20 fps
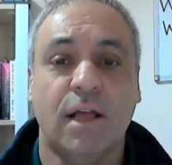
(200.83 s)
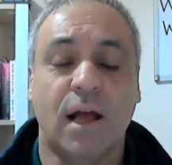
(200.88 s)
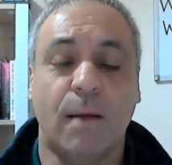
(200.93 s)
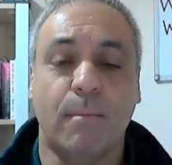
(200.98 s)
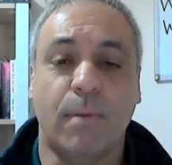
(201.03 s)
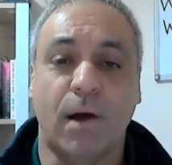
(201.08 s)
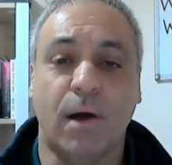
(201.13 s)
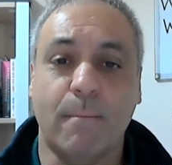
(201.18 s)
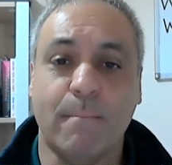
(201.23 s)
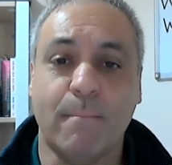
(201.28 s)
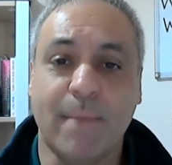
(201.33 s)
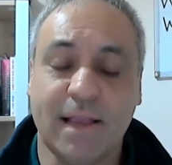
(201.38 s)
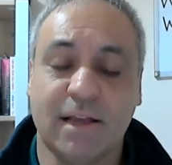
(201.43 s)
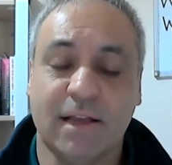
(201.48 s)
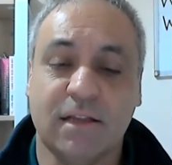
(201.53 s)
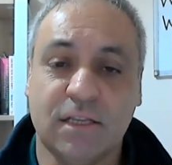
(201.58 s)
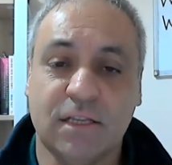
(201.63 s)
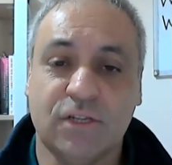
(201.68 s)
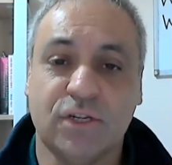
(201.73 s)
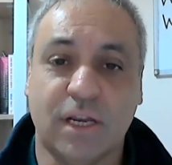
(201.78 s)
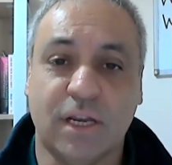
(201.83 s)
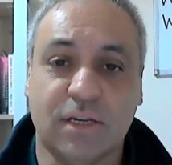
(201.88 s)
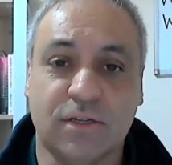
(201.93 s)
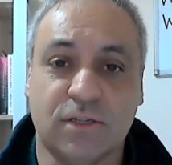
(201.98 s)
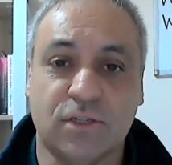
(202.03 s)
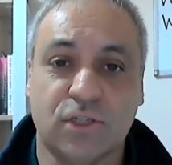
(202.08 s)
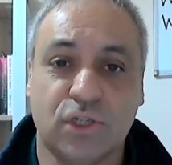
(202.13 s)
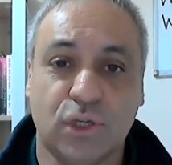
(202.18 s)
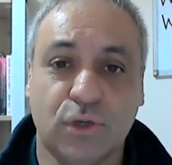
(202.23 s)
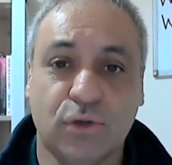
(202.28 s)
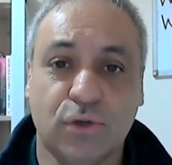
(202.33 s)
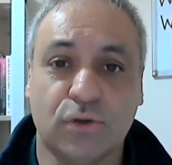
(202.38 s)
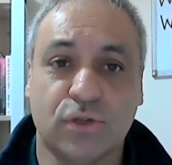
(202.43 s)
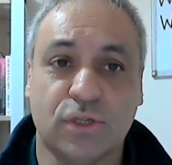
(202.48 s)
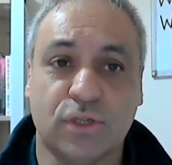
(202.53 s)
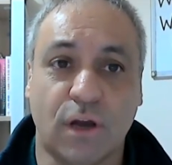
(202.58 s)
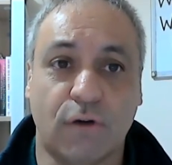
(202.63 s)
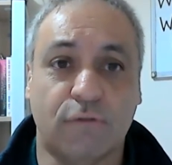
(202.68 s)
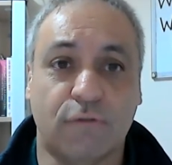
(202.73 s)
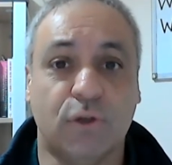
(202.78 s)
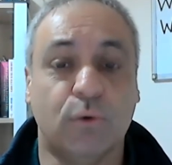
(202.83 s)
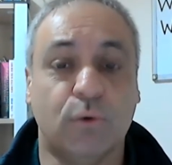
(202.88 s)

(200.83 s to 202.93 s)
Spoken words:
and by making the changes to yourself,